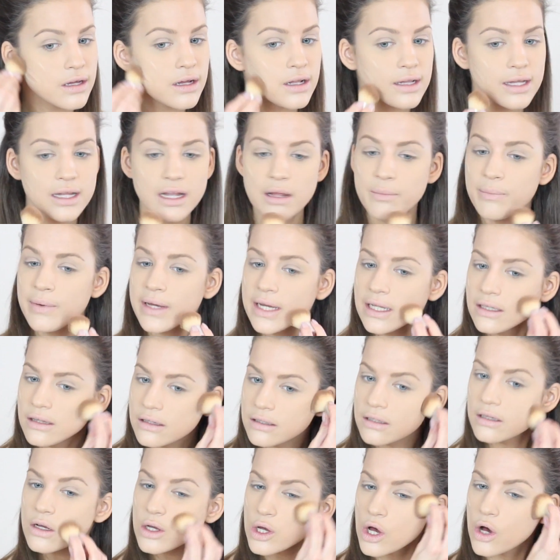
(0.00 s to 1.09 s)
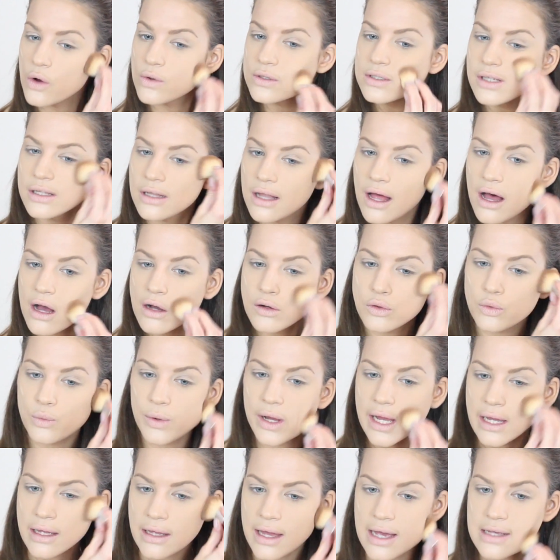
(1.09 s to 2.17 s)
A little bit goes a long
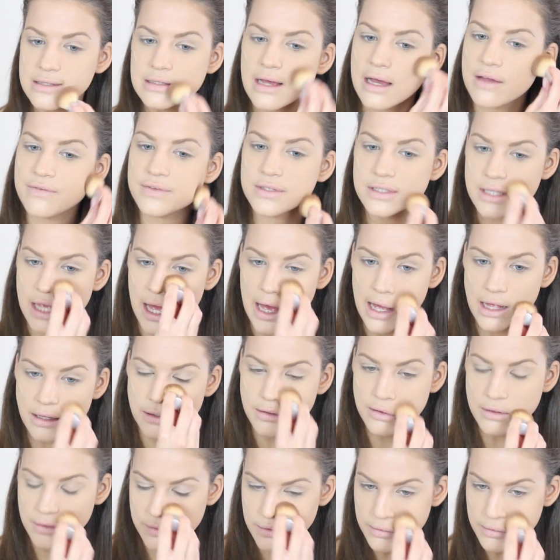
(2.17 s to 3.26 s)
way, as I've said.